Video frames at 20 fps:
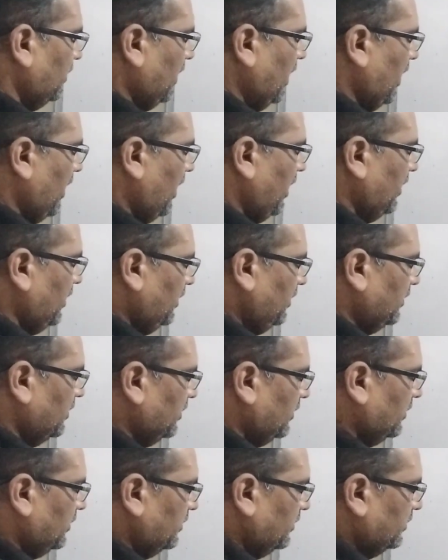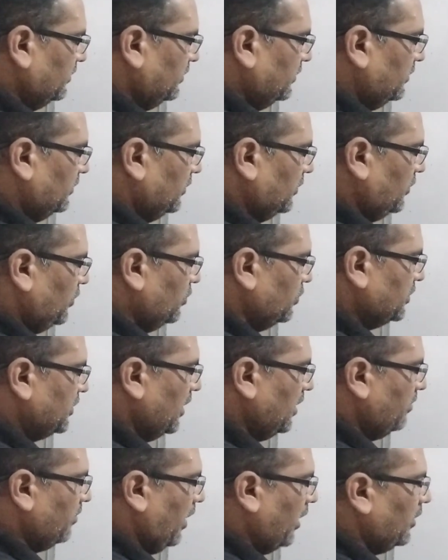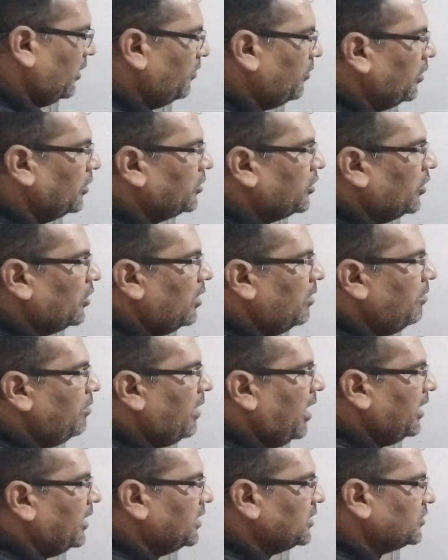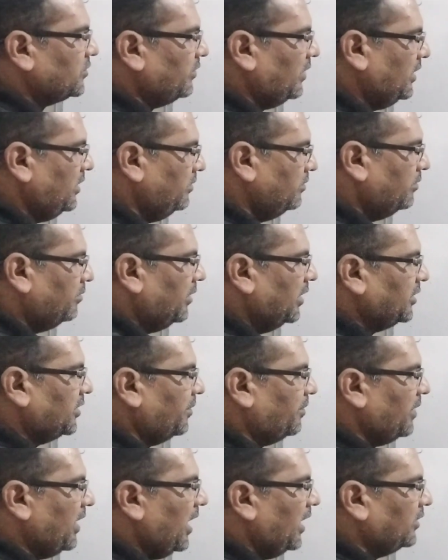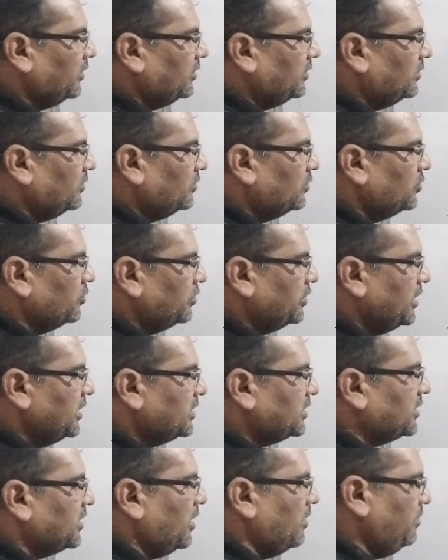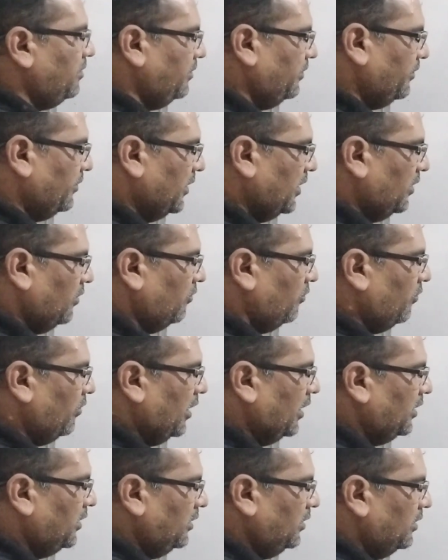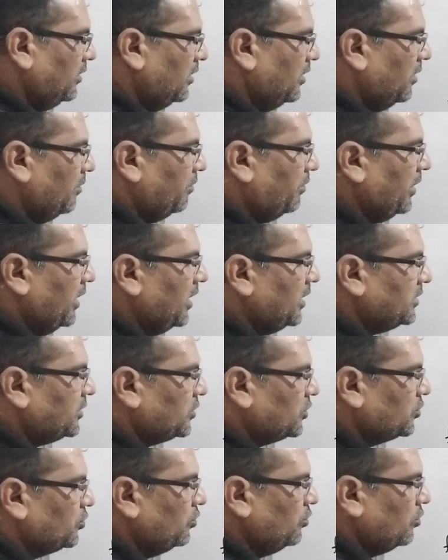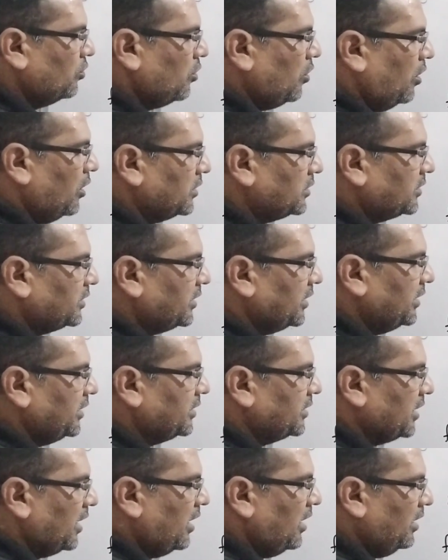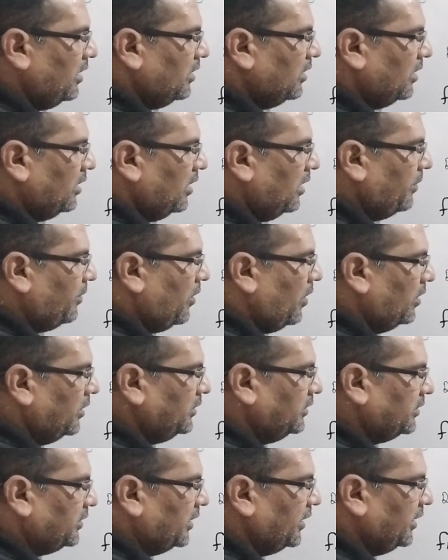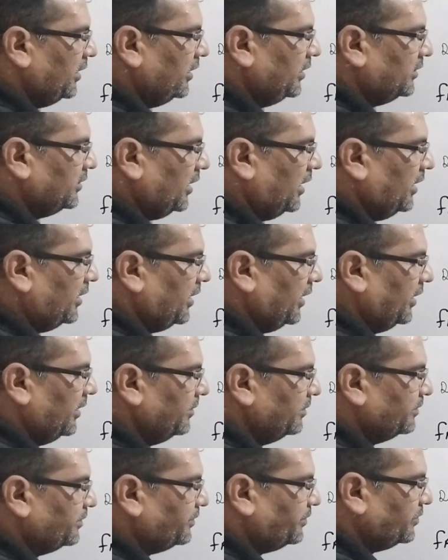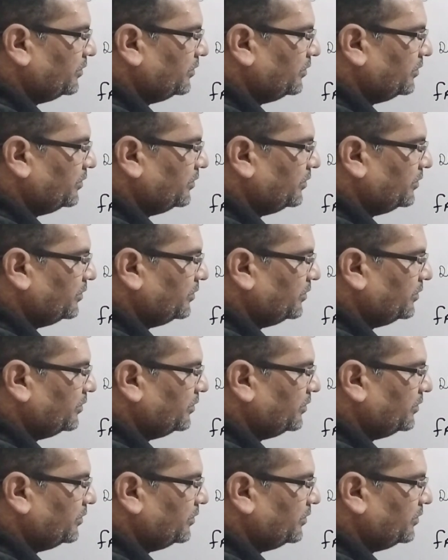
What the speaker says: Then using binomial theorem, minus 1 multiplied to this term, 1 plus 2 cos theta upon 330.